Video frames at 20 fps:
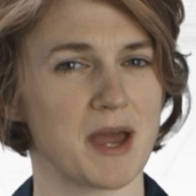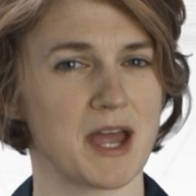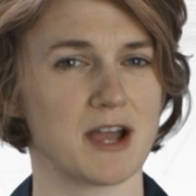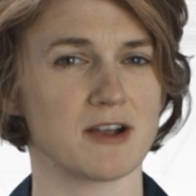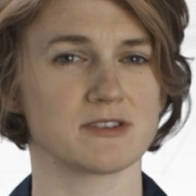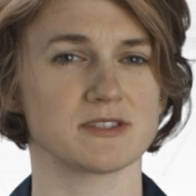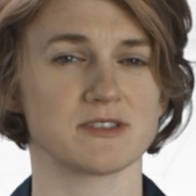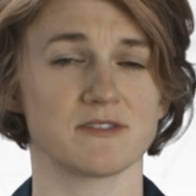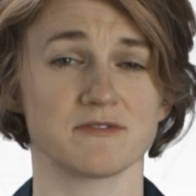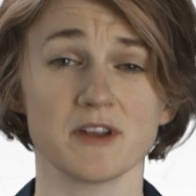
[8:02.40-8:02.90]

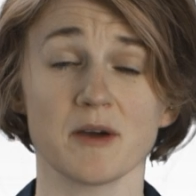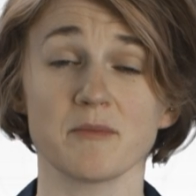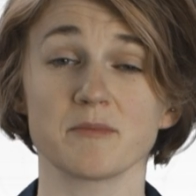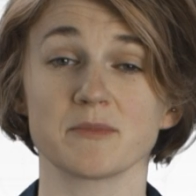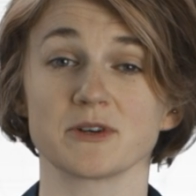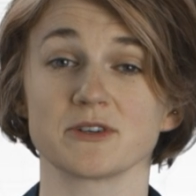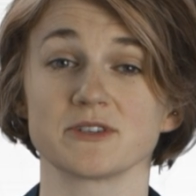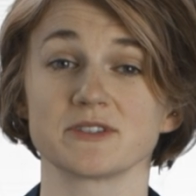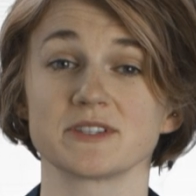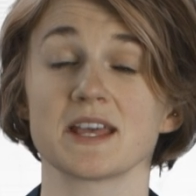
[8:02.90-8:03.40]
pairs of
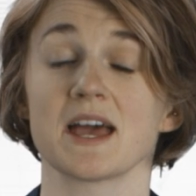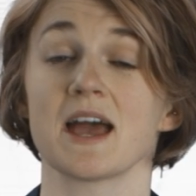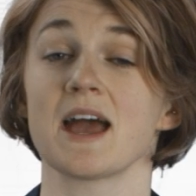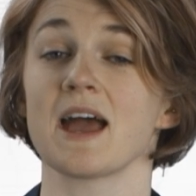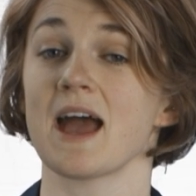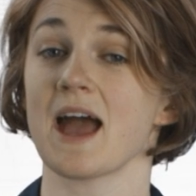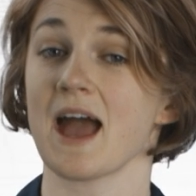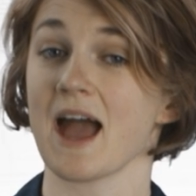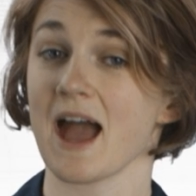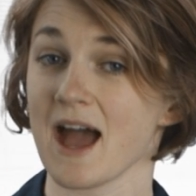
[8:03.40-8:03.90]
numbers
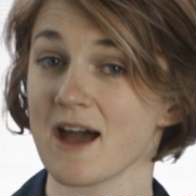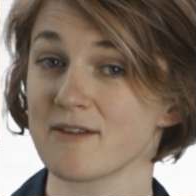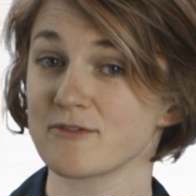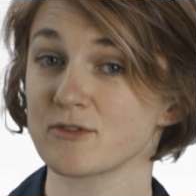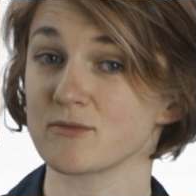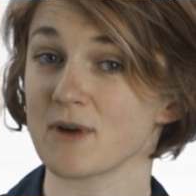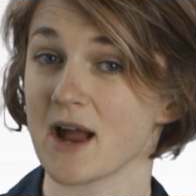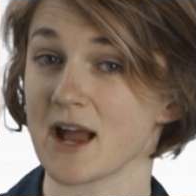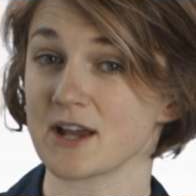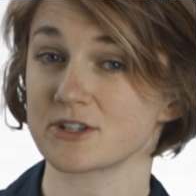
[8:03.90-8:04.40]
have
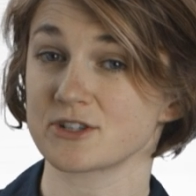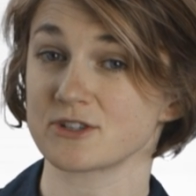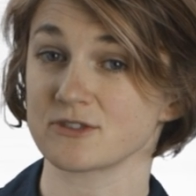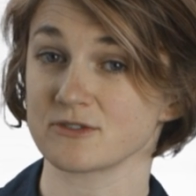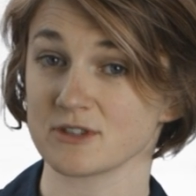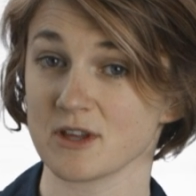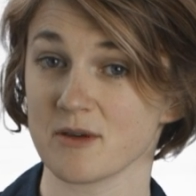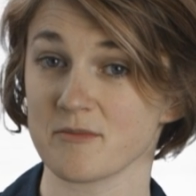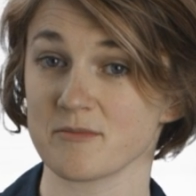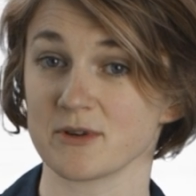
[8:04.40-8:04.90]
a
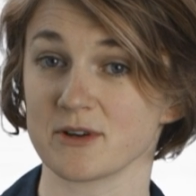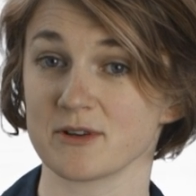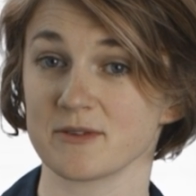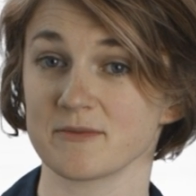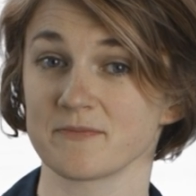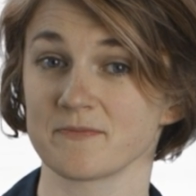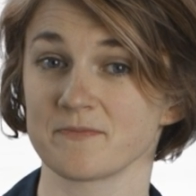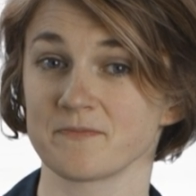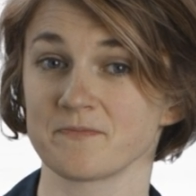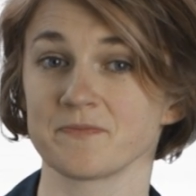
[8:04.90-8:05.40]
rational number.
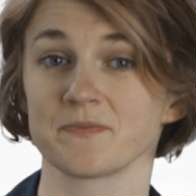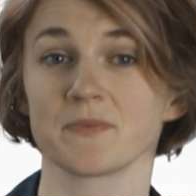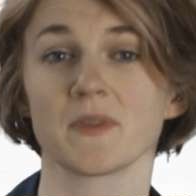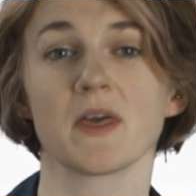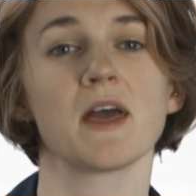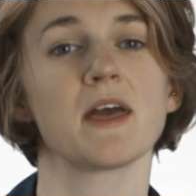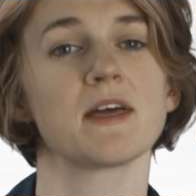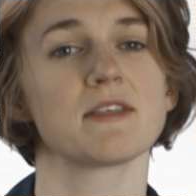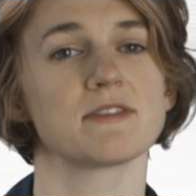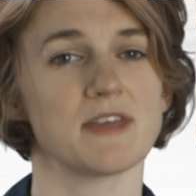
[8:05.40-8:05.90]

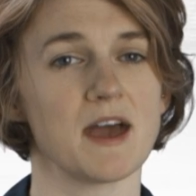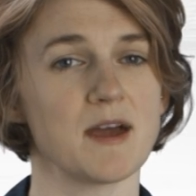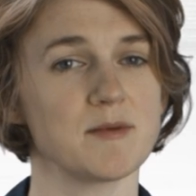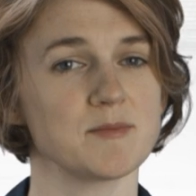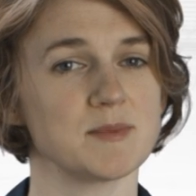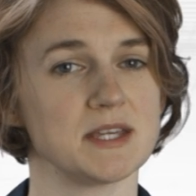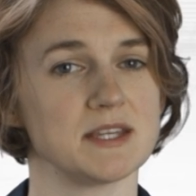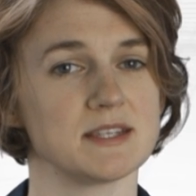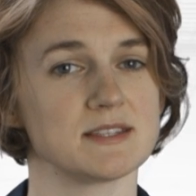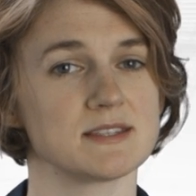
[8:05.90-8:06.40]

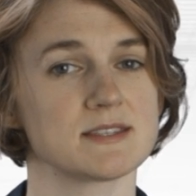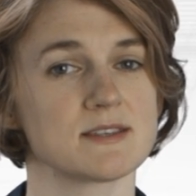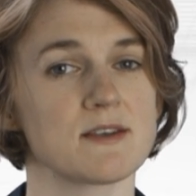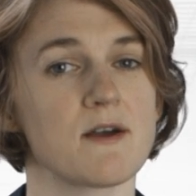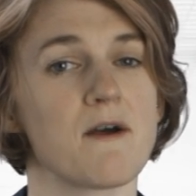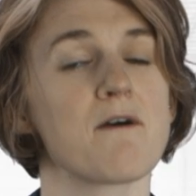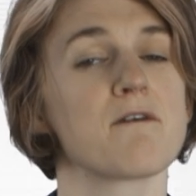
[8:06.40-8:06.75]
That means